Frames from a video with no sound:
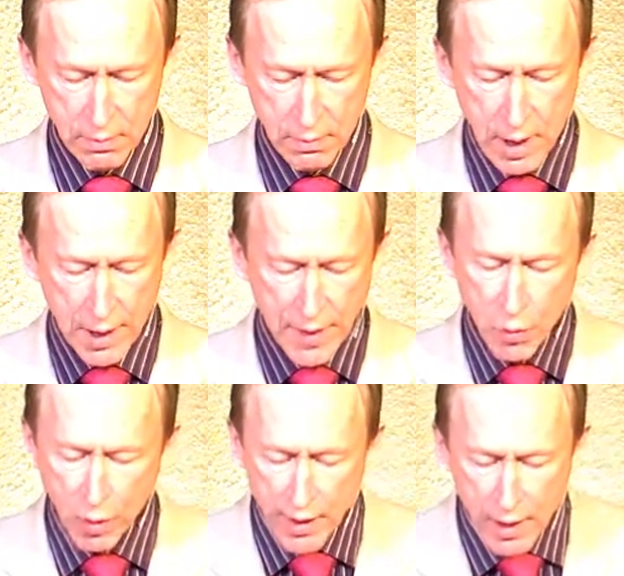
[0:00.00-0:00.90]
In other
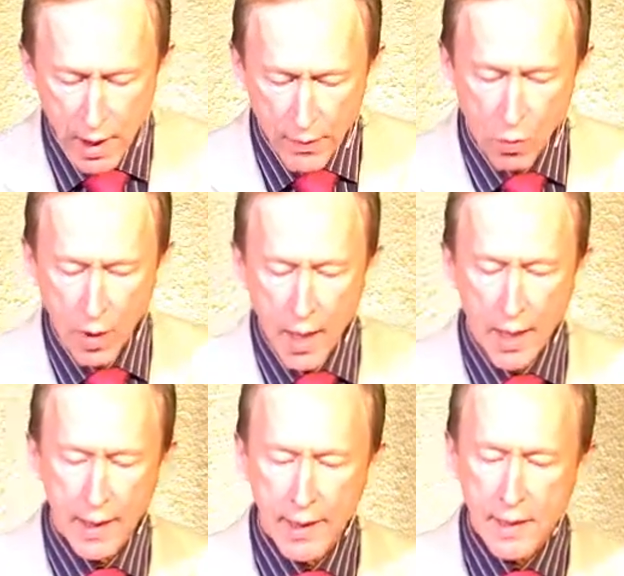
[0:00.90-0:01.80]
words, the why
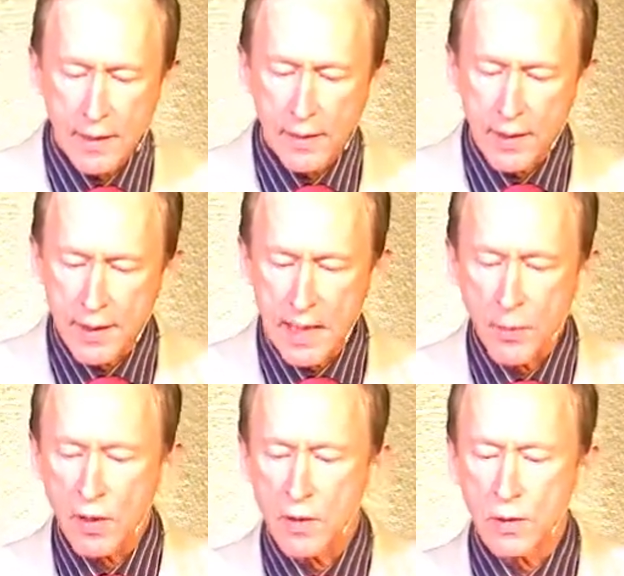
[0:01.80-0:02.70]
is the deeper,
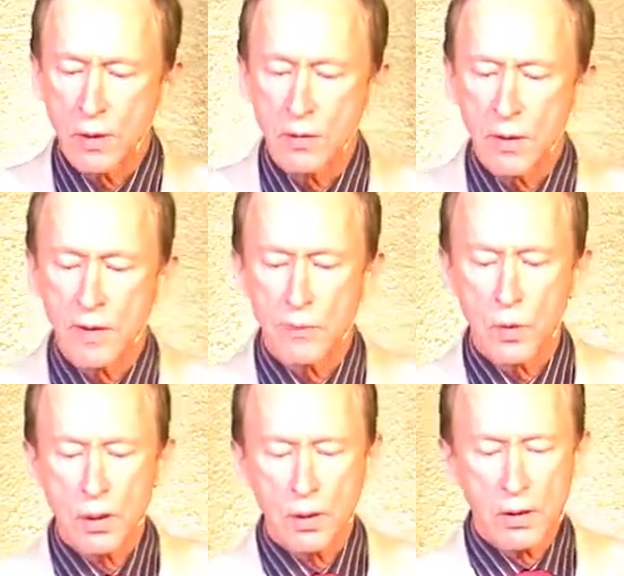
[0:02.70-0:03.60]
intuitive,
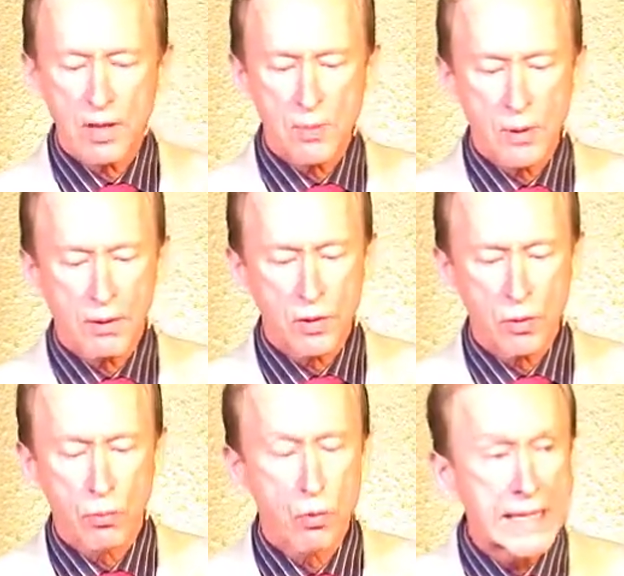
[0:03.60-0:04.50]
pure spiritual
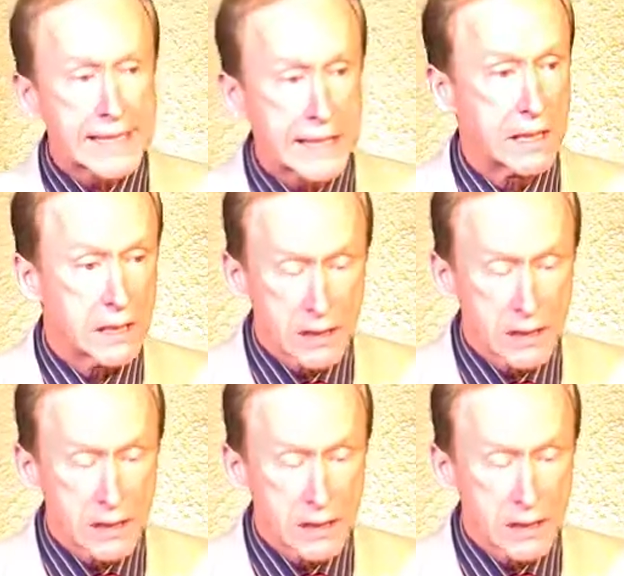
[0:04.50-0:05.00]
reason